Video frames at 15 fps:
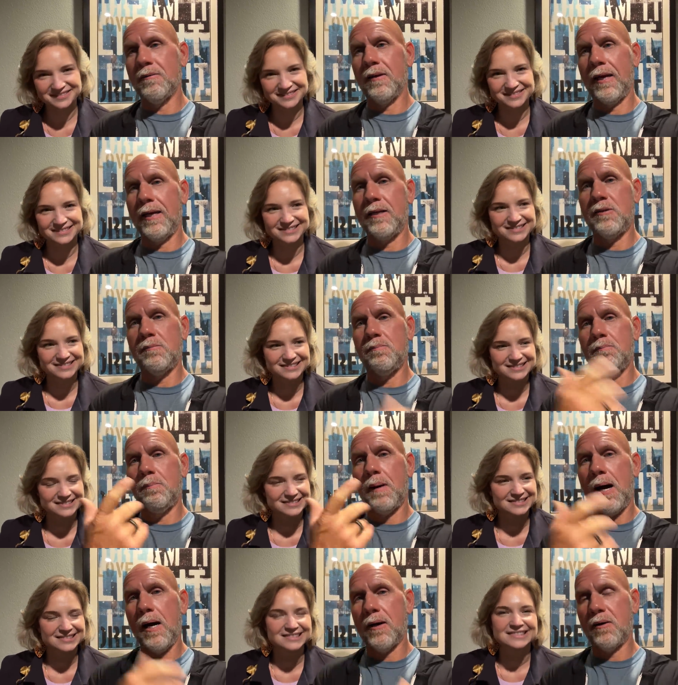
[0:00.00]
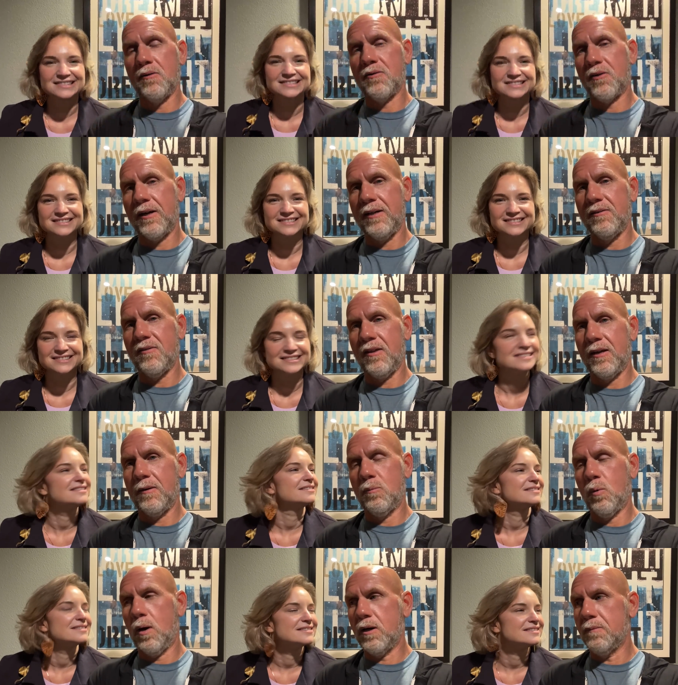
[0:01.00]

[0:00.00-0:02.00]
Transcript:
Speaker 1: like bottles, our insulated water